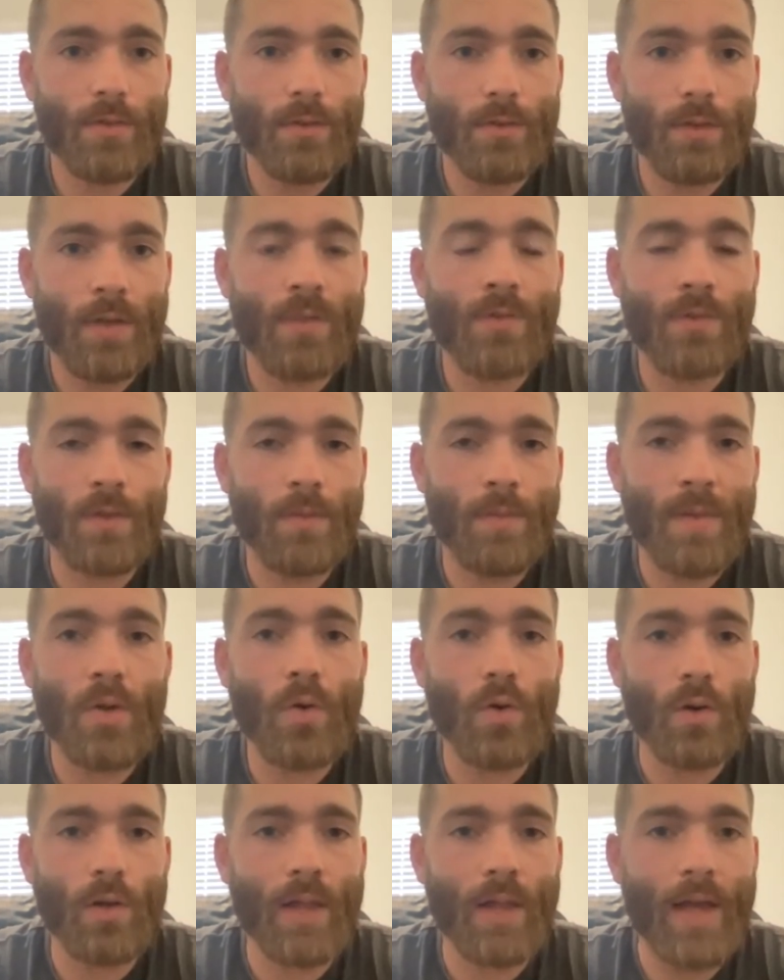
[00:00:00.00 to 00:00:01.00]
It's the
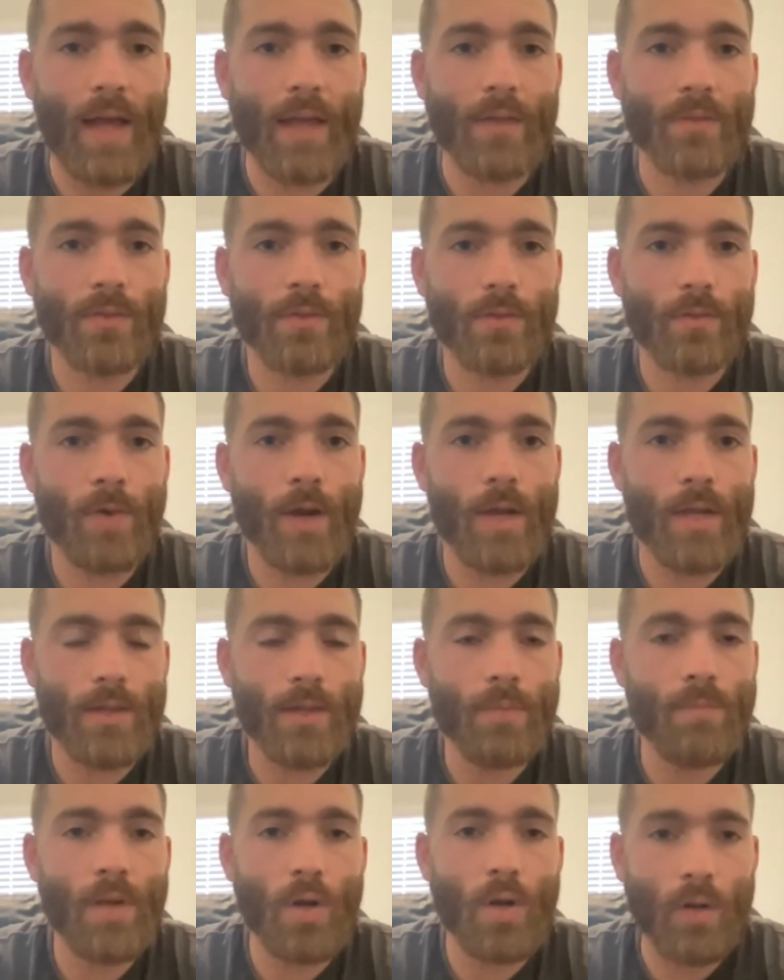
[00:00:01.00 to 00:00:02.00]
middle class, right? The
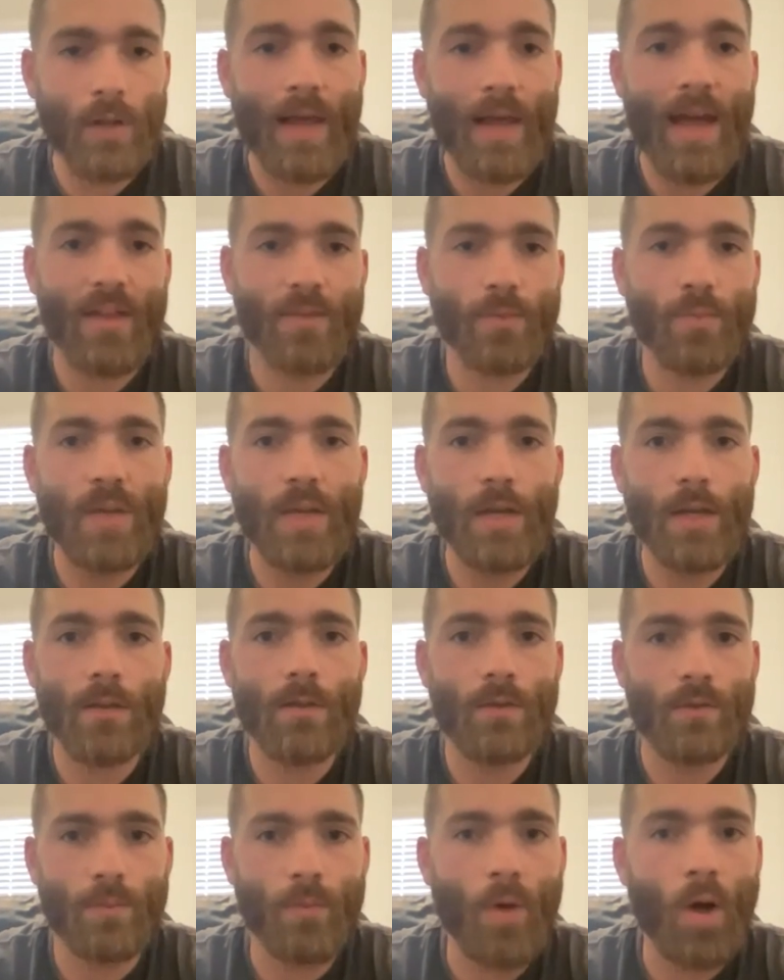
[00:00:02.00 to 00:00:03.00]
middle class being
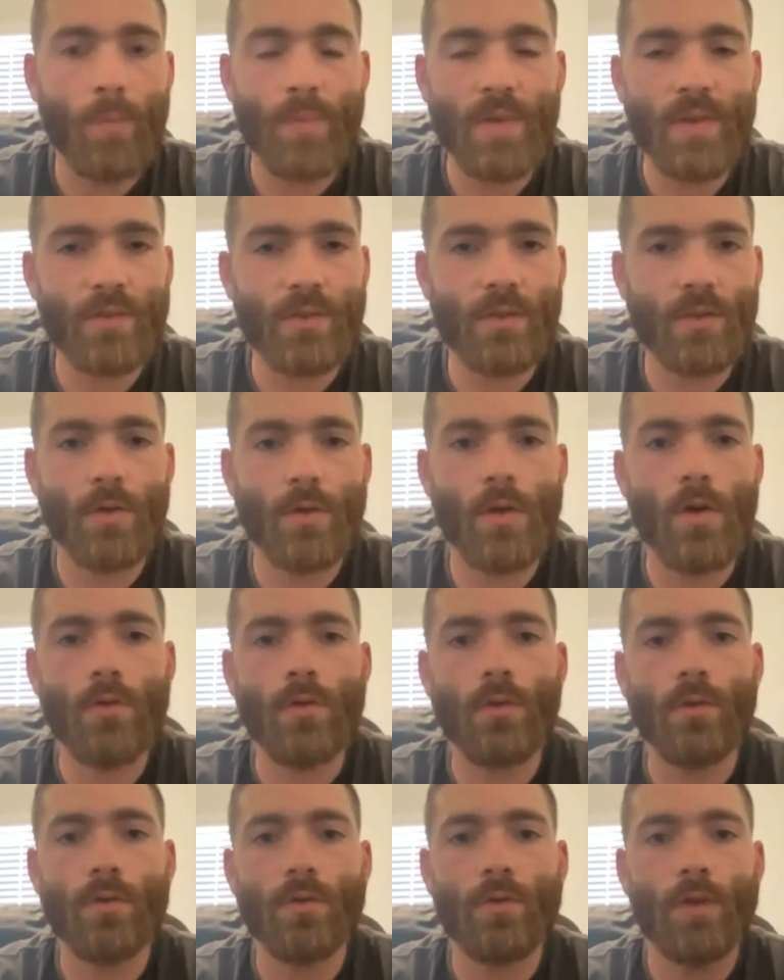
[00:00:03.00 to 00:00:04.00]
small business
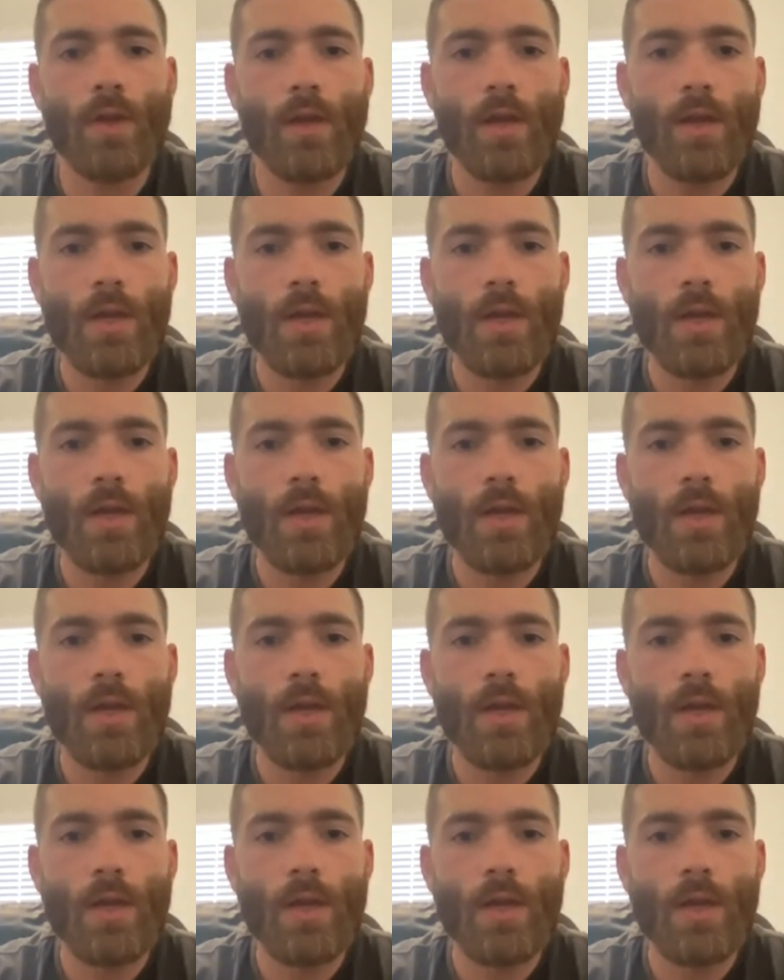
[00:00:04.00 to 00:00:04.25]
owners,